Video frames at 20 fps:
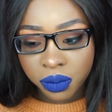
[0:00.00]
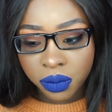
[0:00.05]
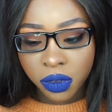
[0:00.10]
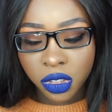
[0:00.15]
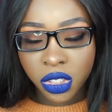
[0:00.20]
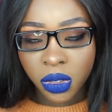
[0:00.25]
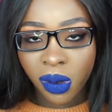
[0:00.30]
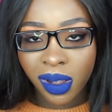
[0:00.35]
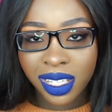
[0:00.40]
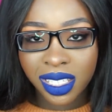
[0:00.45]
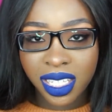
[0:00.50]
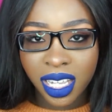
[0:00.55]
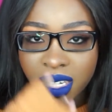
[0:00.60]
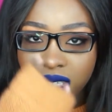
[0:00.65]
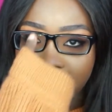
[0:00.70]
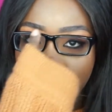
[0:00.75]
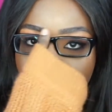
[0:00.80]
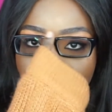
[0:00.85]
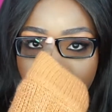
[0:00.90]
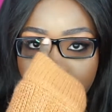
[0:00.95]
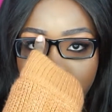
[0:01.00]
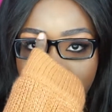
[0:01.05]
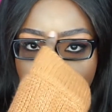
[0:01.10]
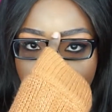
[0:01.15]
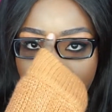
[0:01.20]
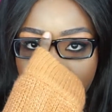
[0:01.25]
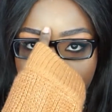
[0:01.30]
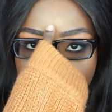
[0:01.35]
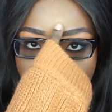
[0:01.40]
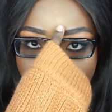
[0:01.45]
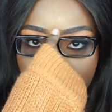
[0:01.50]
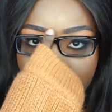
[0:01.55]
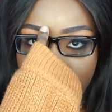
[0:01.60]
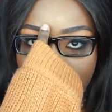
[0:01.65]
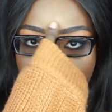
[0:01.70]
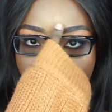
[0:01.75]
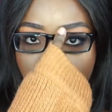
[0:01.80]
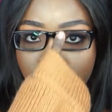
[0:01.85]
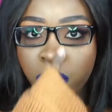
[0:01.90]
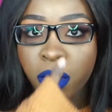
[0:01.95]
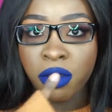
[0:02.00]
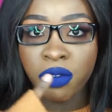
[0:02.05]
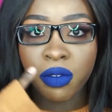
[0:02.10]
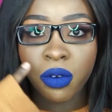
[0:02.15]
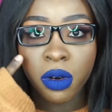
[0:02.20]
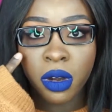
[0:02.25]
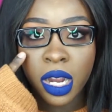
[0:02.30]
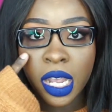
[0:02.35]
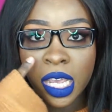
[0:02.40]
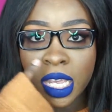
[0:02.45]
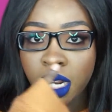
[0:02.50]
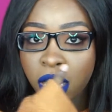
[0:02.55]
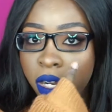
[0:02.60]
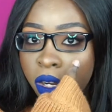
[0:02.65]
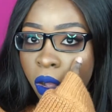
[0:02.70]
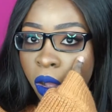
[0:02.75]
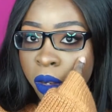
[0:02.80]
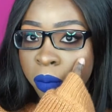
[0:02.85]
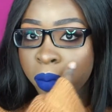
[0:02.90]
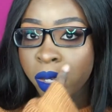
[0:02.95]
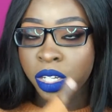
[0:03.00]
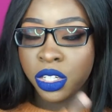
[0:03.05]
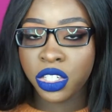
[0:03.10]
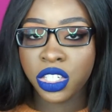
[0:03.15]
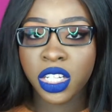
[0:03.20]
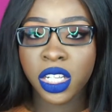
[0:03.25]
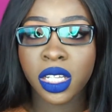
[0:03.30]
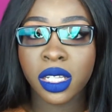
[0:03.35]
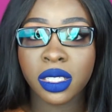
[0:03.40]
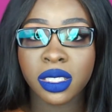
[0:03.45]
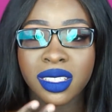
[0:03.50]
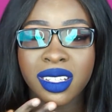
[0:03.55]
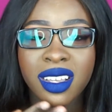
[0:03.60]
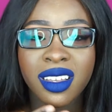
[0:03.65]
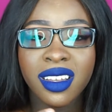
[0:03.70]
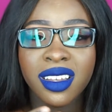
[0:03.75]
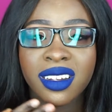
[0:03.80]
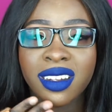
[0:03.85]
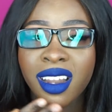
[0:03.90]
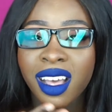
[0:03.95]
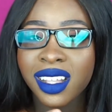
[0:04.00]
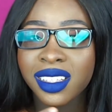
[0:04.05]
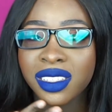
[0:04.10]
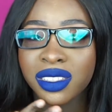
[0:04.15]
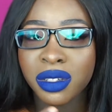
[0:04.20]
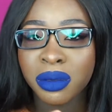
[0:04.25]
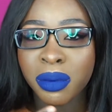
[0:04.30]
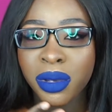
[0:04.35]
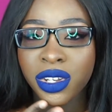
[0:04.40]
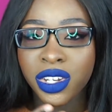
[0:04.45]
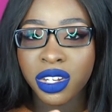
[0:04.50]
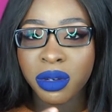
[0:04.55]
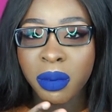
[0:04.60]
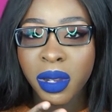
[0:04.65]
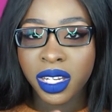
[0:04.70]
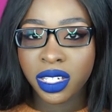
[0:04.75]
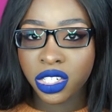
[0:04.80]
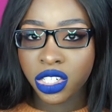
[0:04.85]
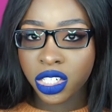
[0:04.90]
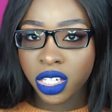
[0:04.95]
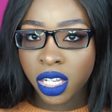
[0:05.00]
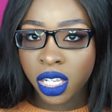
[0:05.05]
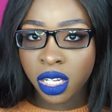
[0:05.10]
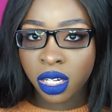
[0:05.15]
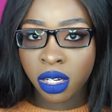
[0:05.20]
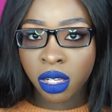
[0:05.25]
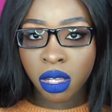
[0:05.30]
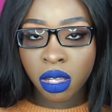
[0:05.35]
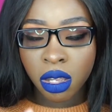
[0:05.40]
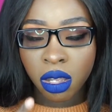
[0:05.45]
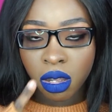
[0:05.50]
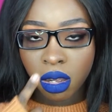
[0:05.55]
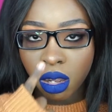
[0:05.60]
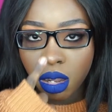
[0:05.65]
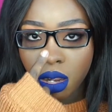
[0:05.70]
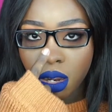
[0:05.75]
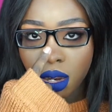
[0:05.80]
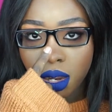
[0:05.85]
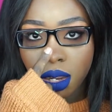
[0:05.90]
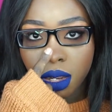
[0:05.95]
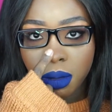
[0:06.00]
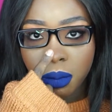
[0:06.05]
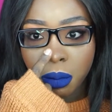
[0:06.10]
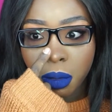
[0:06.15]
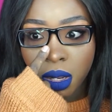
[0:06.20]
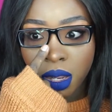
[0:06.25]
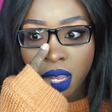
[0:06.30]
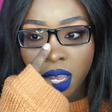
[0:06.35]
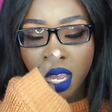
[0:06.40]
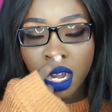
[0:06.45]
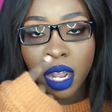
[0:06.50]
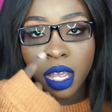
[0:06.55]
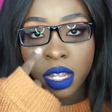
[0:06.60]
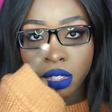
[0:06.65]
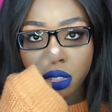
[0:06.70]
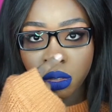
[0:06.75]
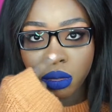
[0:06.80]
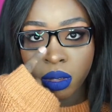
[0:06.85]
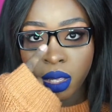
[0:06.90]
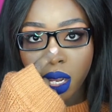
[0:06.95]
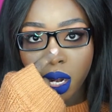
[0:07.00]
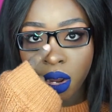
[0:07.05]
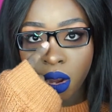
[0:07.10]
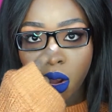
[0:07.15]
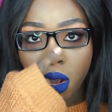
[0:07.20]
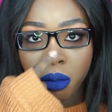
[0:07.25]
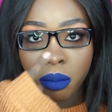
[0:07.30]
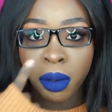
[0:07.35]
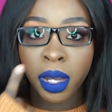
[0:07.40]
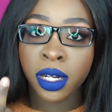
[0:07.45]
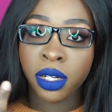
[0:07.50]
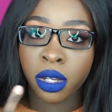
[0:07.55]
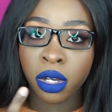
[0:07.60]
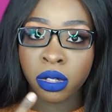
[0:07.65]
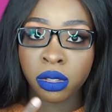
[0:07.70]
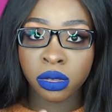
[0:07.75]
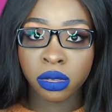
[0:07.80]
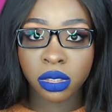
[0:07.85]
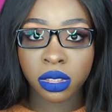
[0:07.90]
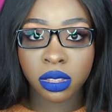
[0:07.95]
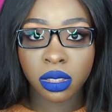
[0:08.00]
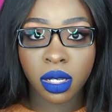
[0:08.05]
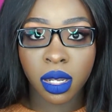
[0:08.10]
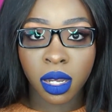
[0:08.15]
so I tend to get shiny in my forehead and on my cheeks, not so much my chin, and I do get it on my nose,